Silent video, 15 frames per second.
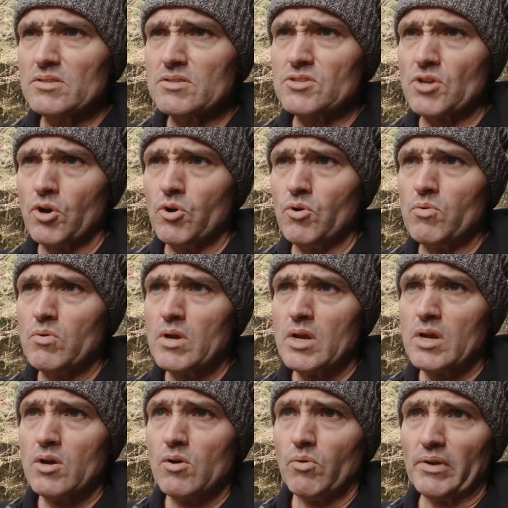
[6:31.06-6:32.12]
So
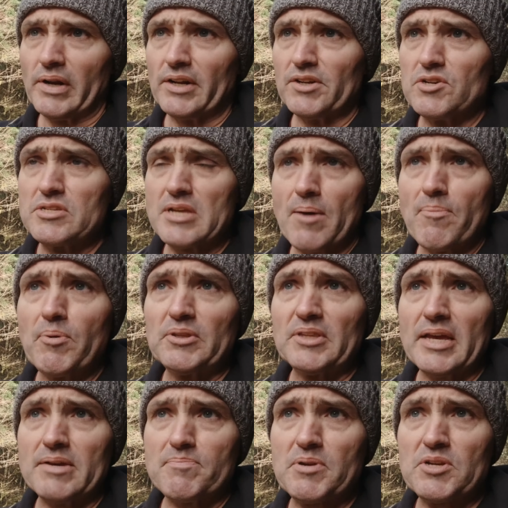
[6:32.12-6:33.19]
what I'll do is I'll put
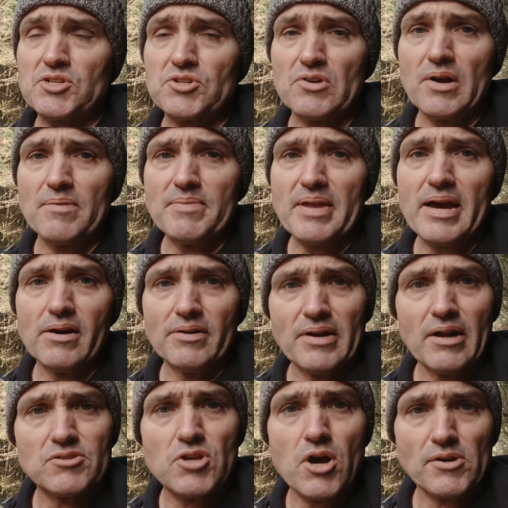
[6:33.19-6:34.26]
that picture up now,
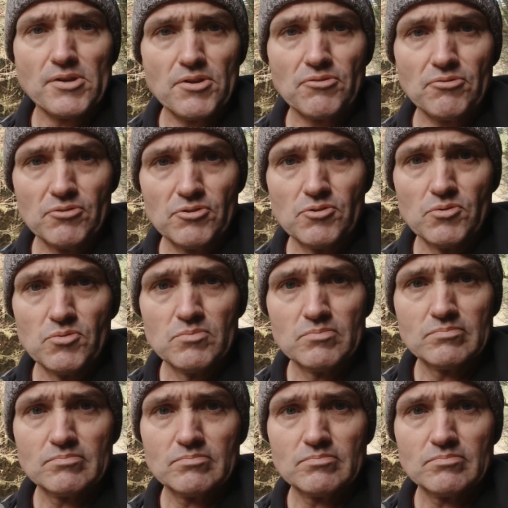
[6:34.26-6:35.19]
and I'll talk you through